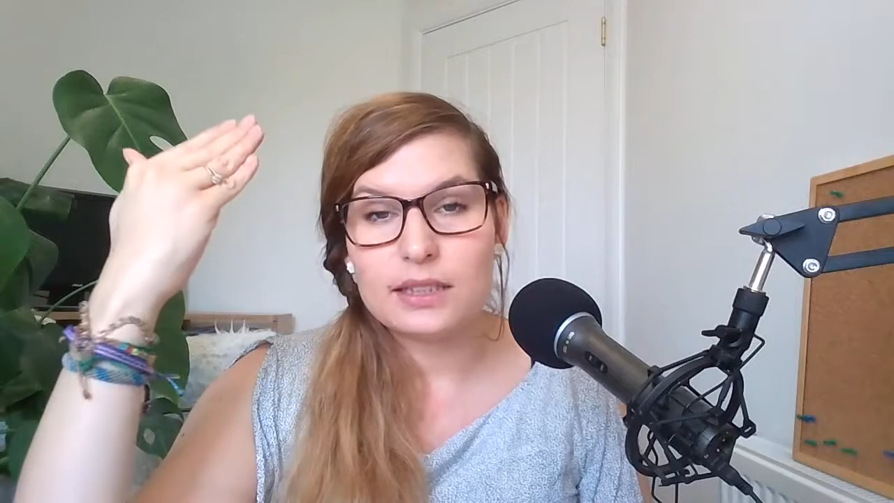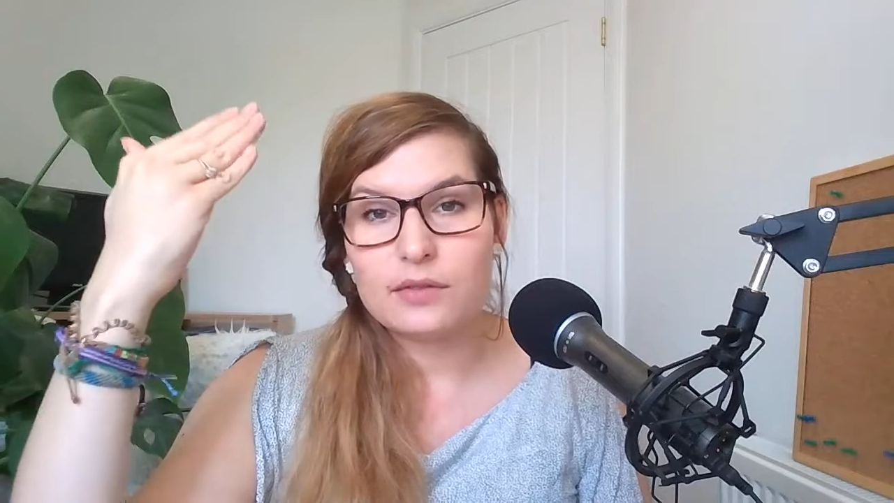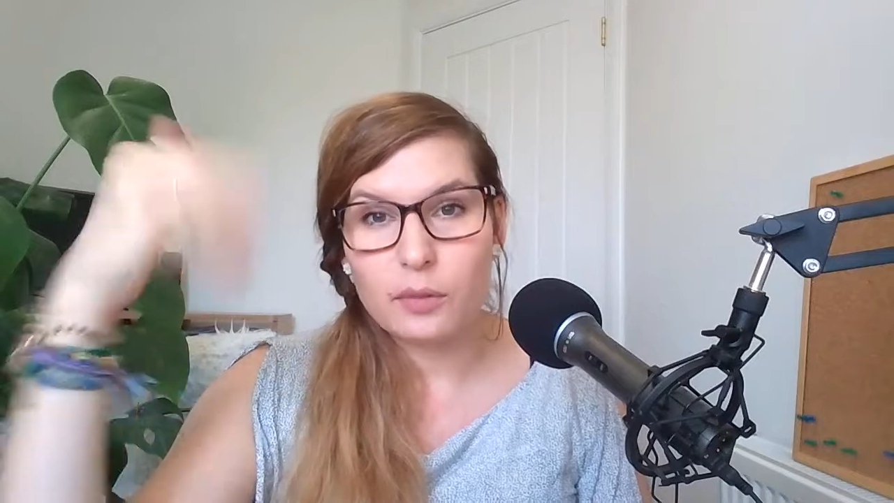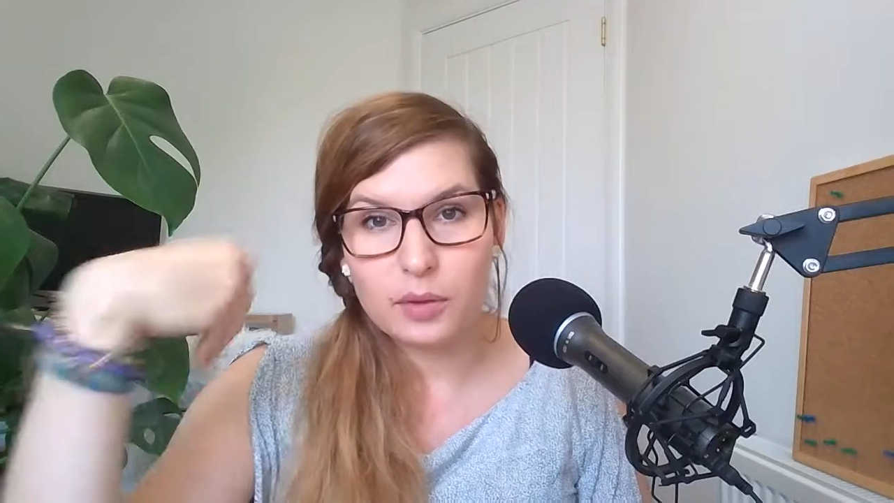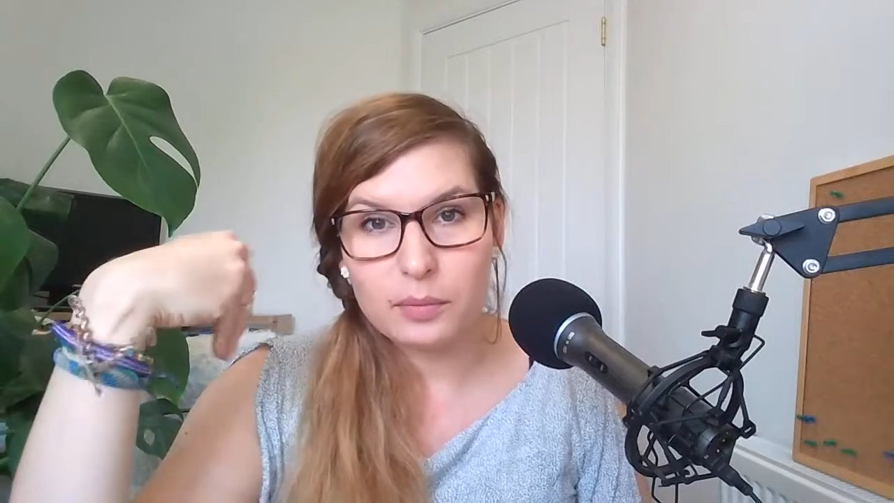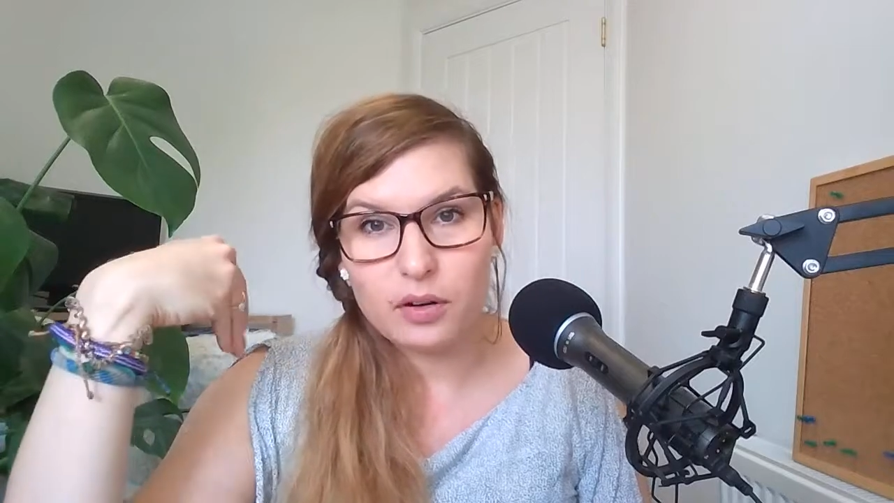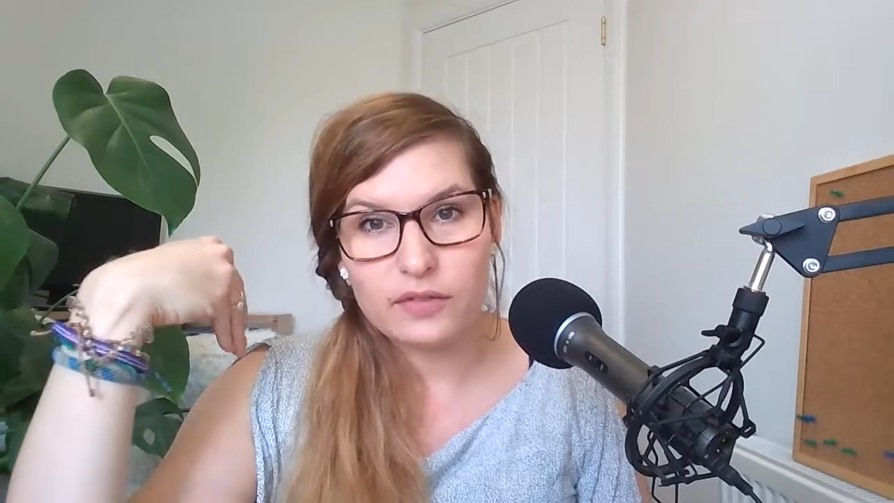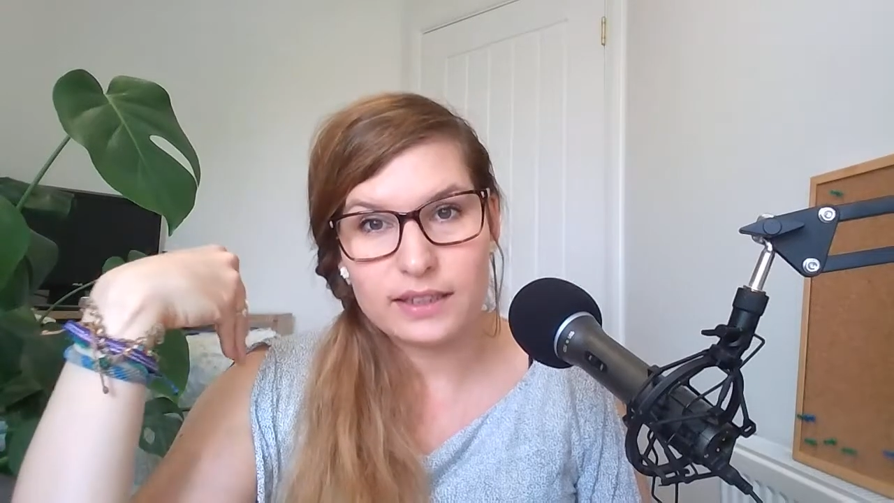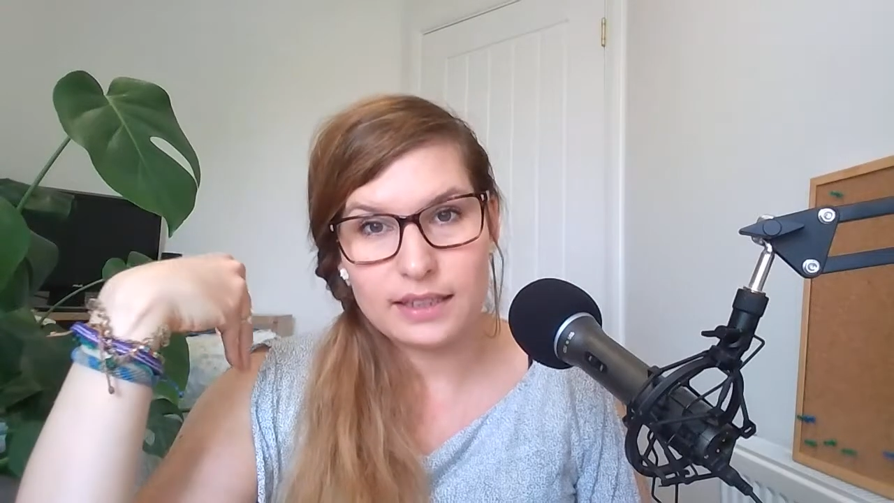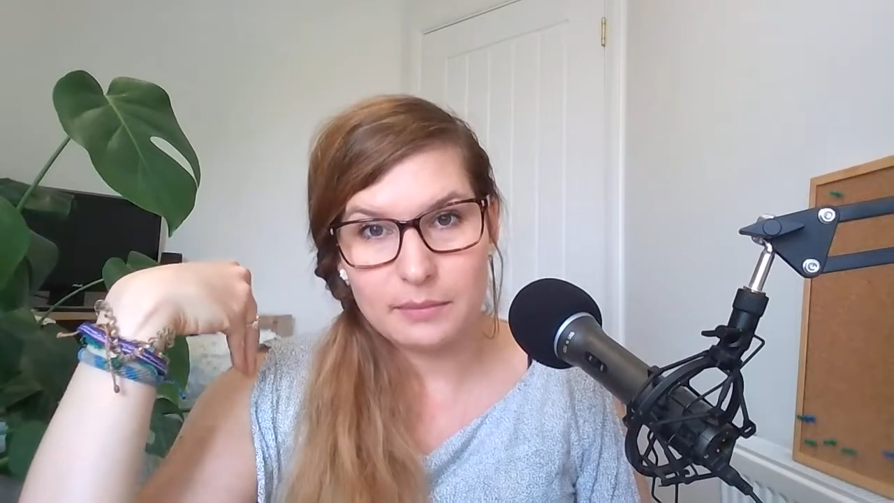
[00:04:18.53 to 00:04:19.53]
from the
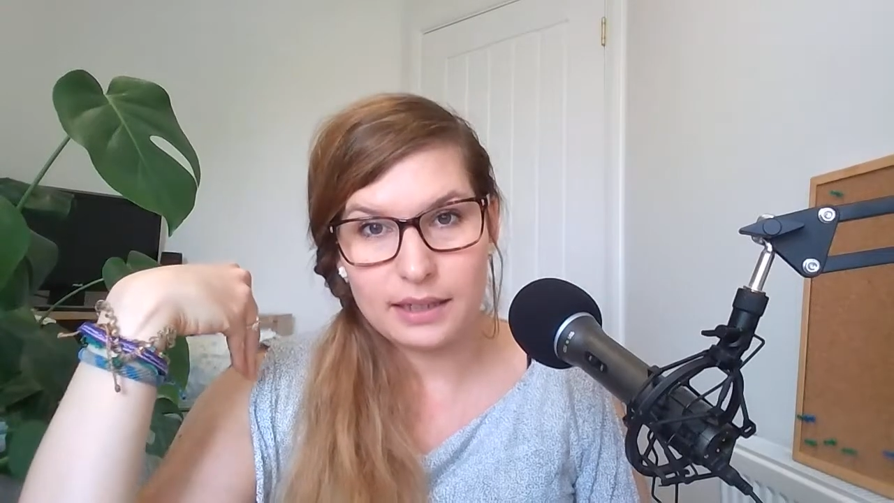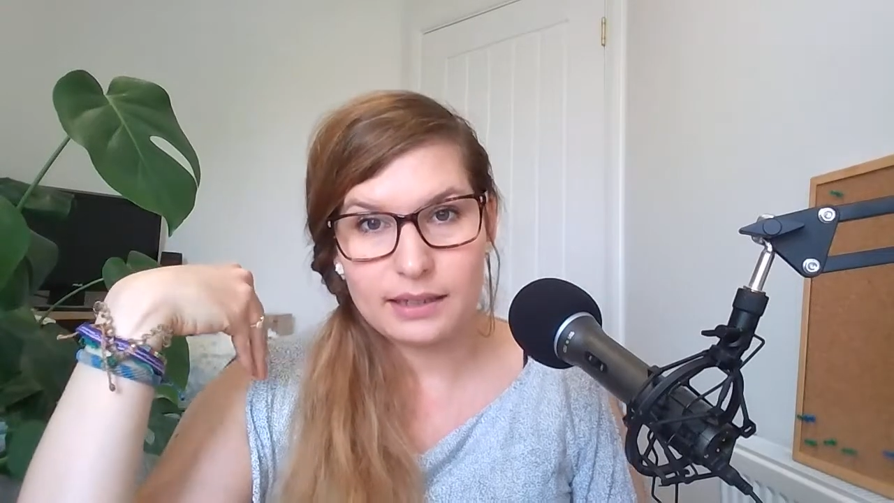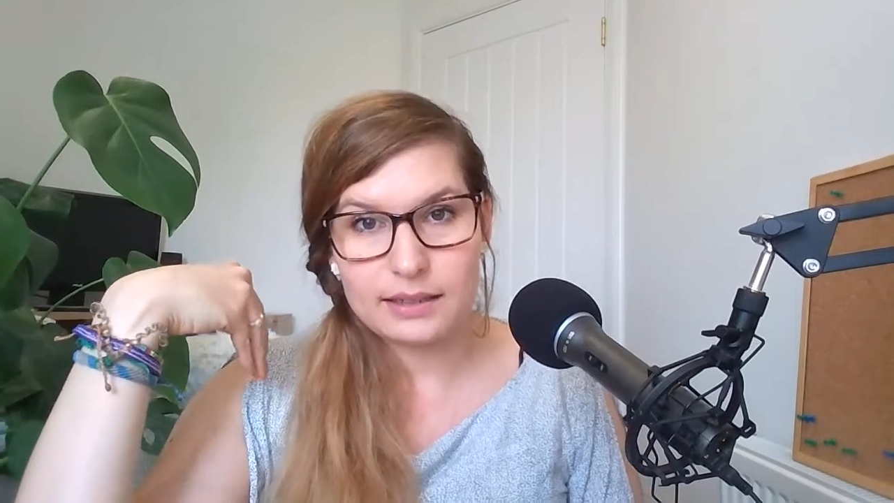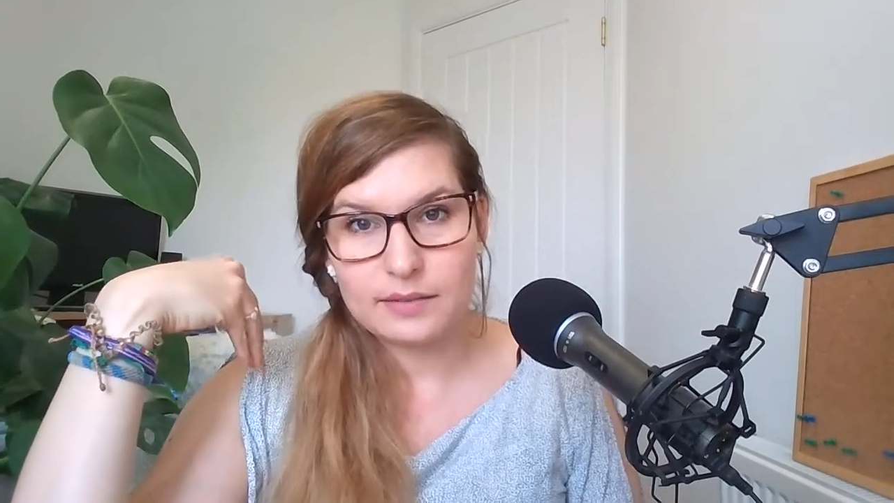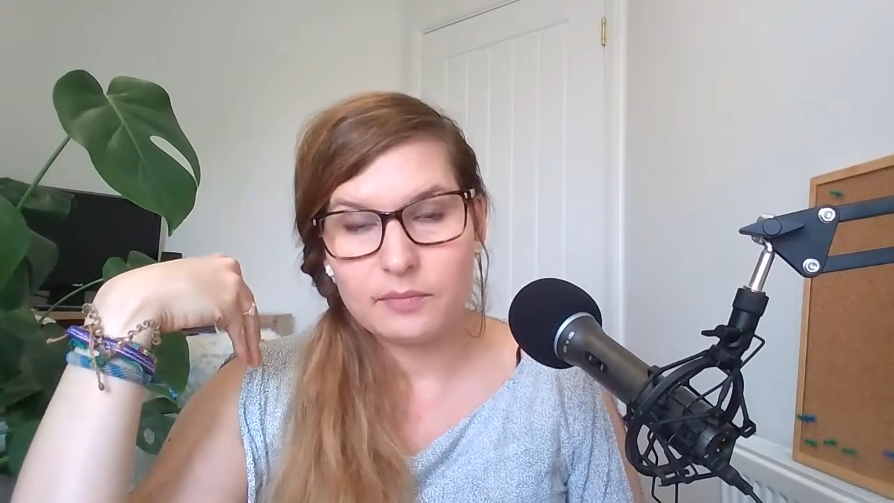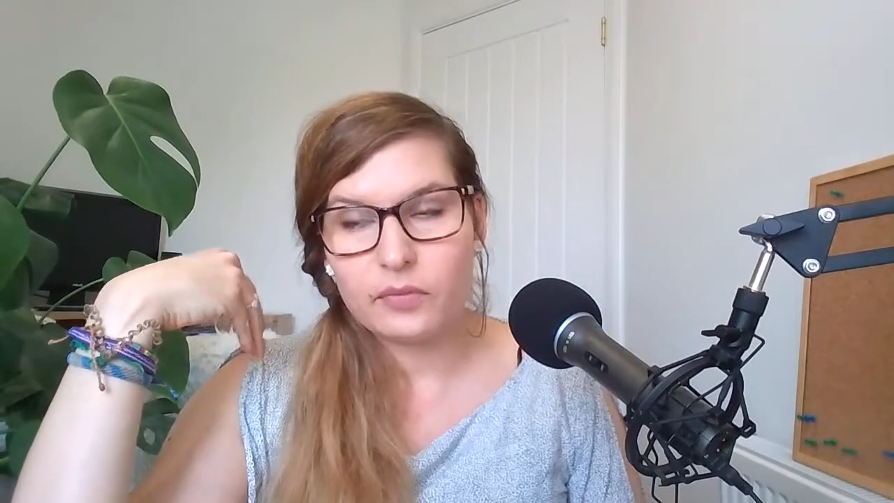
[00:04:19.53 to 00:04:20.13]
profit it makes.